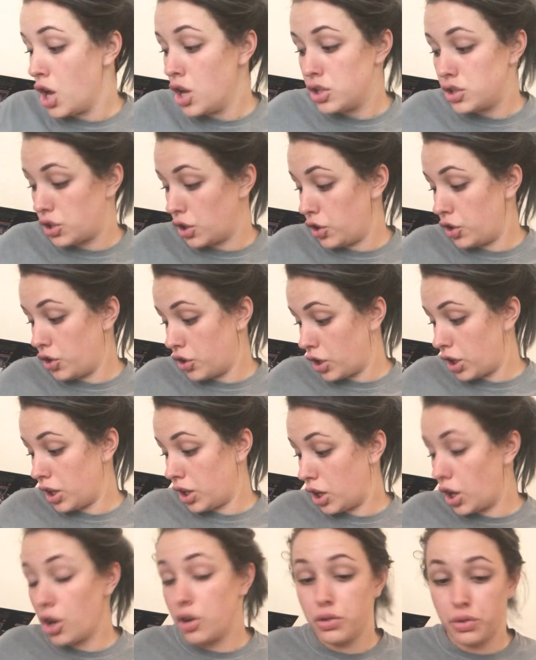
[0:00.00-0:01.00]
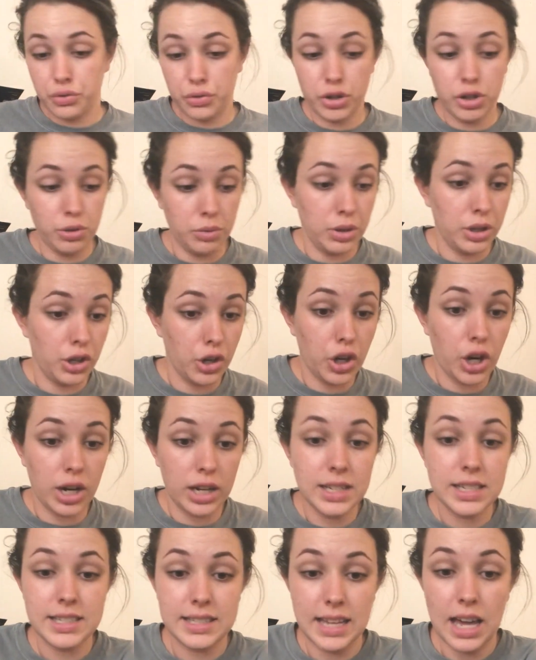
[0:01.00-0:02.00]
So you're gonna go through and you're
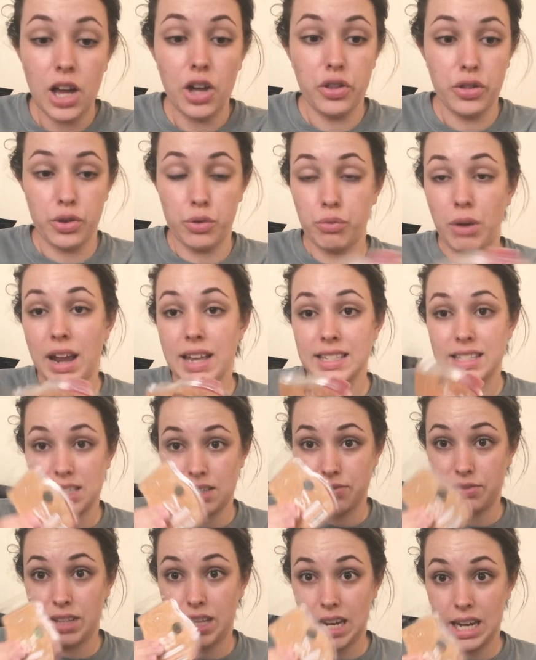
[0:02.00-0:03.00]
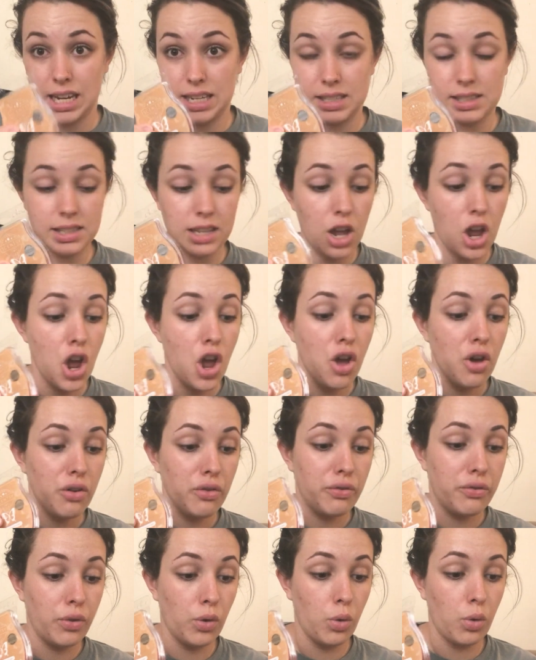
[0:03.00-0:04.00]
gonna sell the rest of these
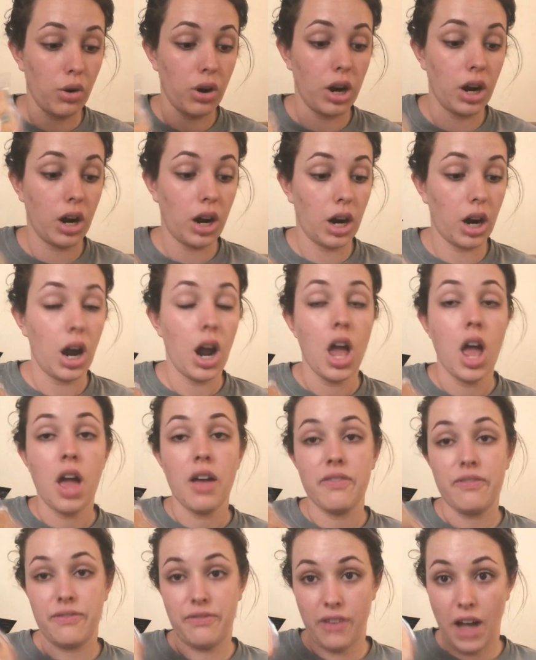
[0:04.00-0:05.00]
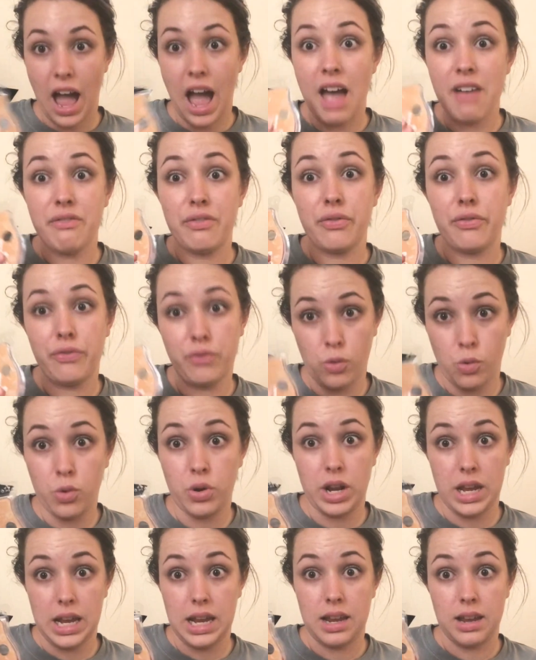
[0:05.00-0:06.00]
for
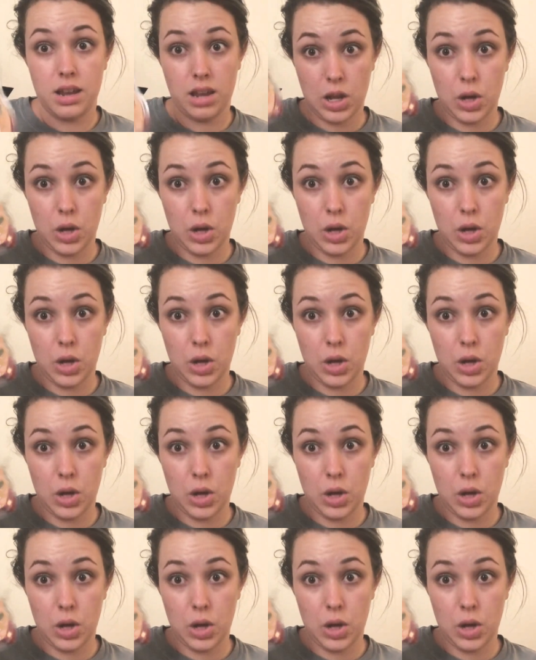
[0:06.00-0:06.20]
$5.40.